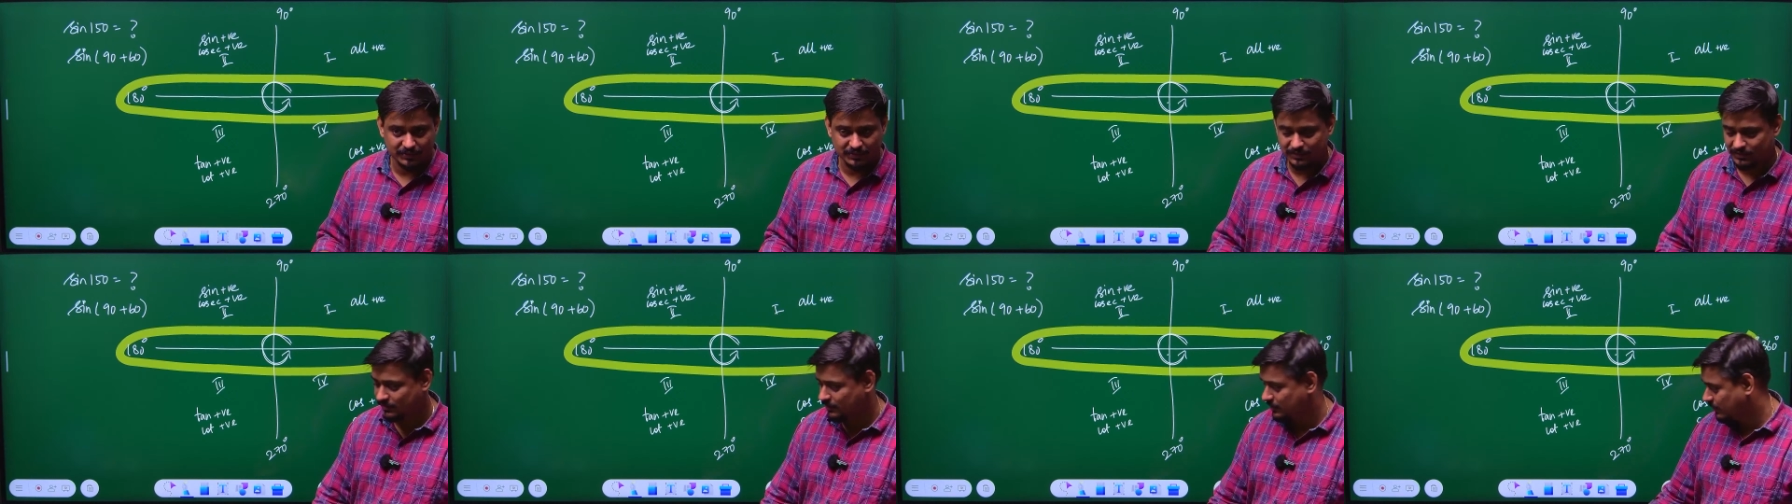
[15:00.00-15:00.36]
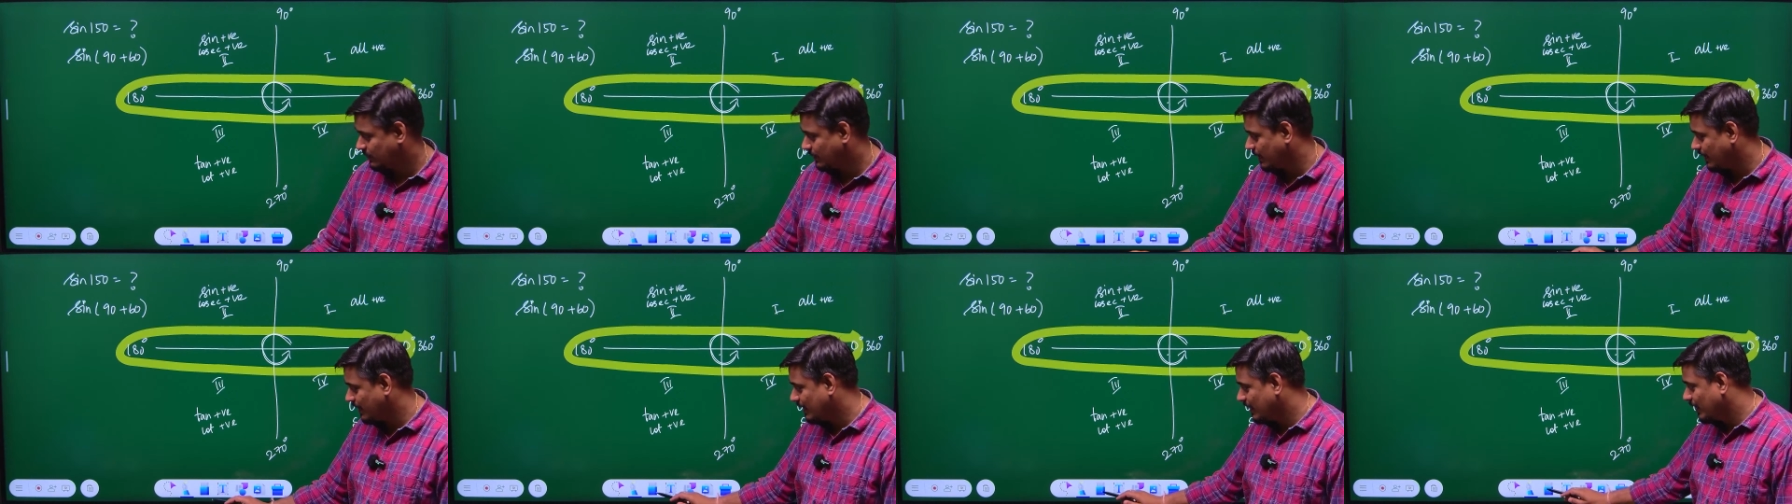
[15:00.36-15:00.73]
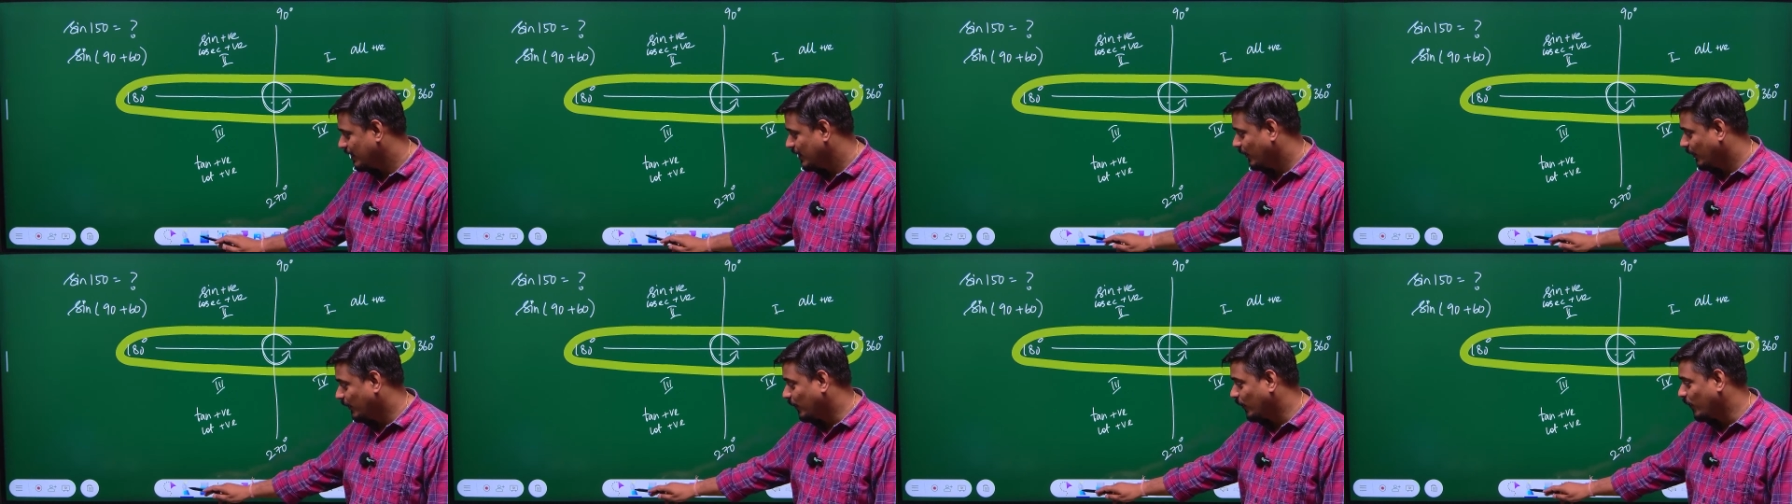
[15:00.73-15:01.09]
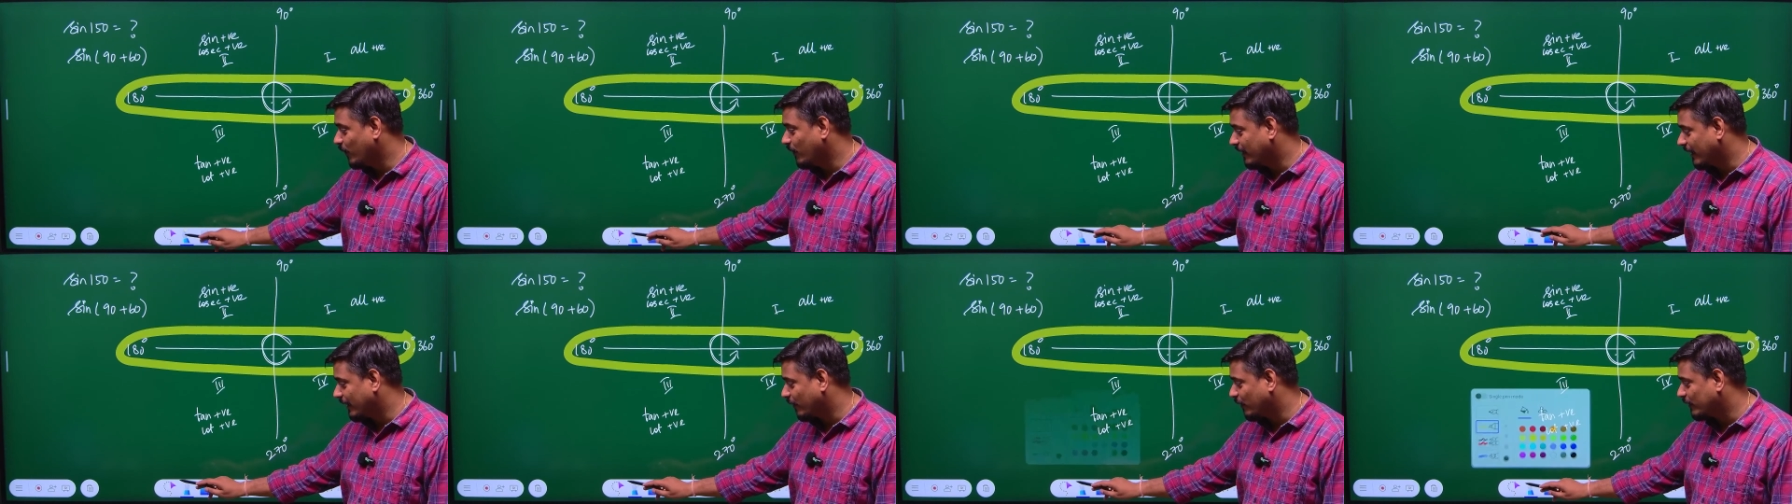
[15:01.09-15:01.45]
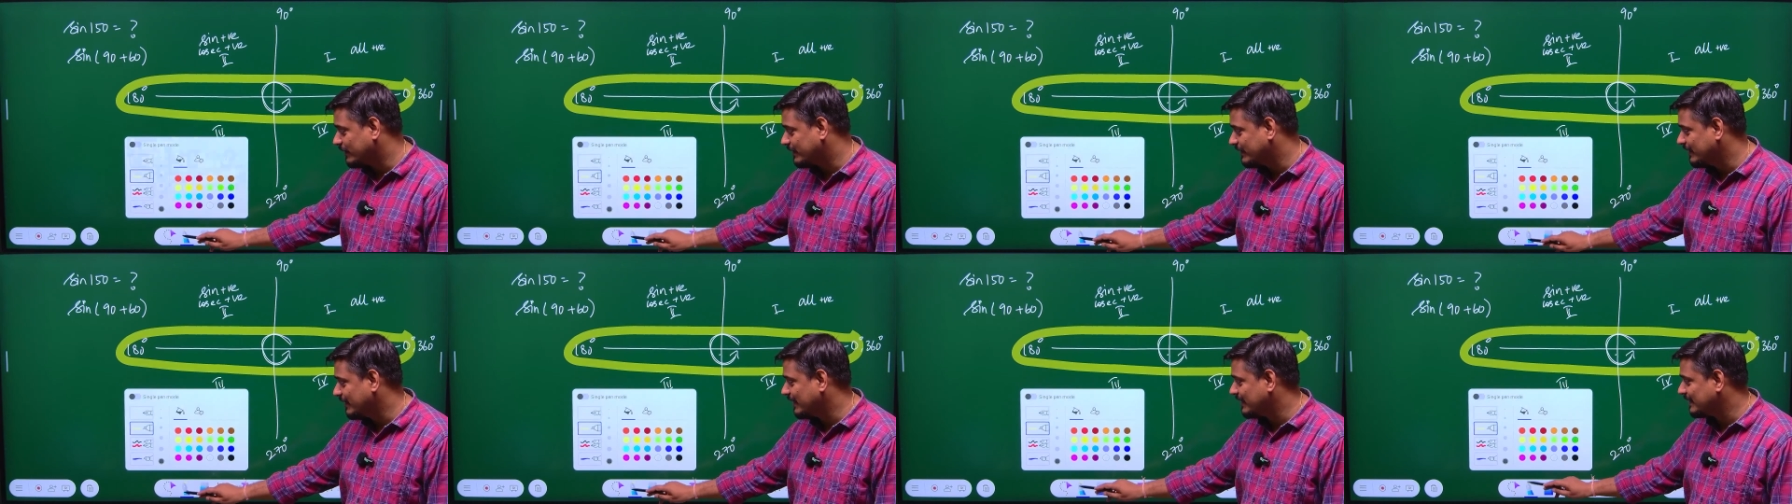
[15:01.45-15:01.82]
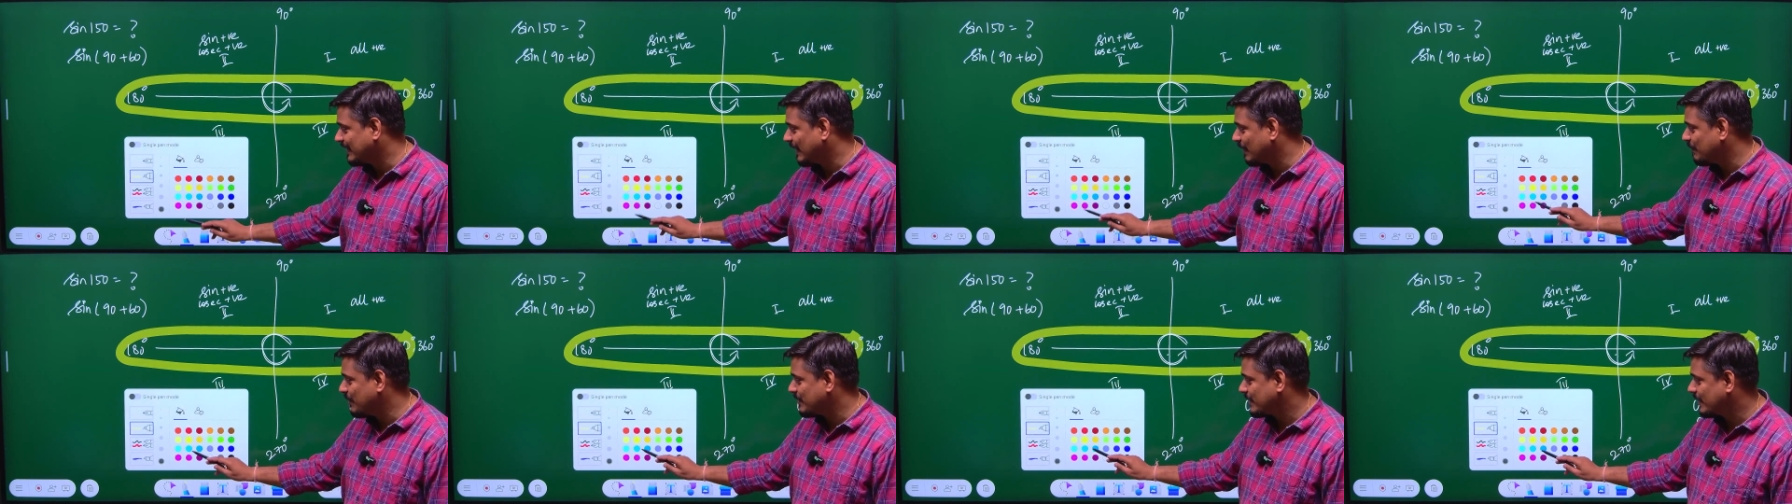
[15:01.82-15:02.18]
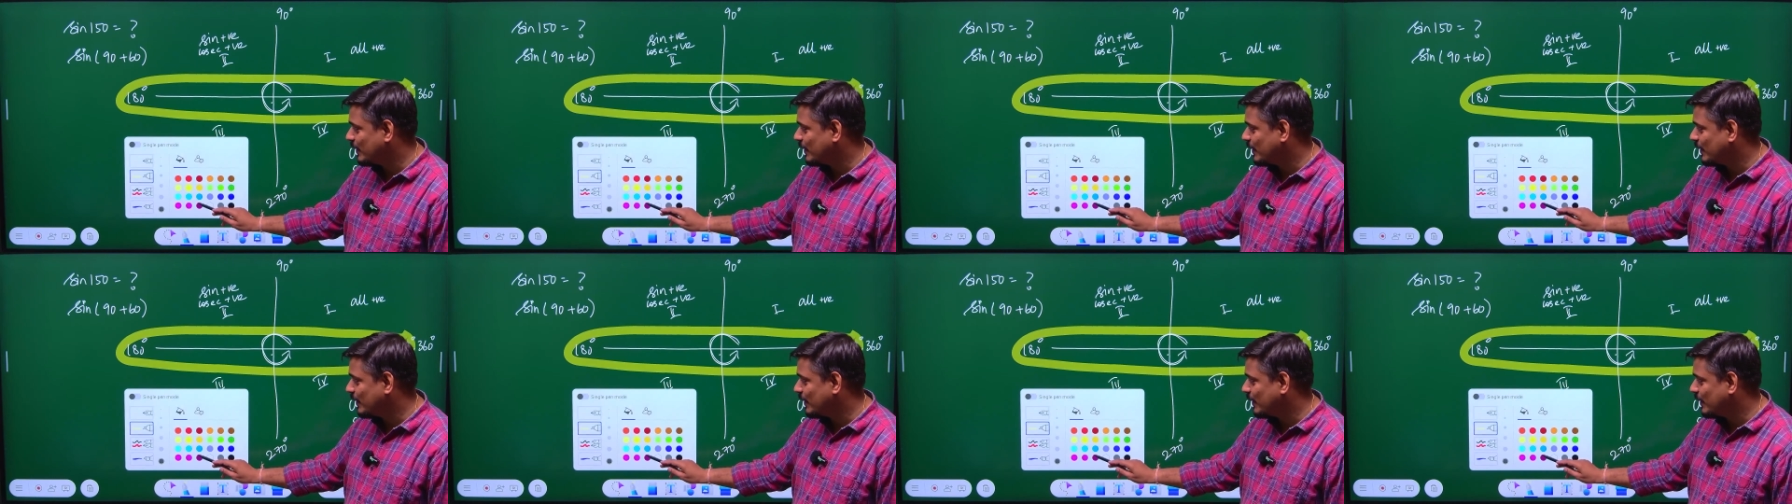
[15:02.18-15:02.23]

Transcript: Okay? Don't write all this in examination and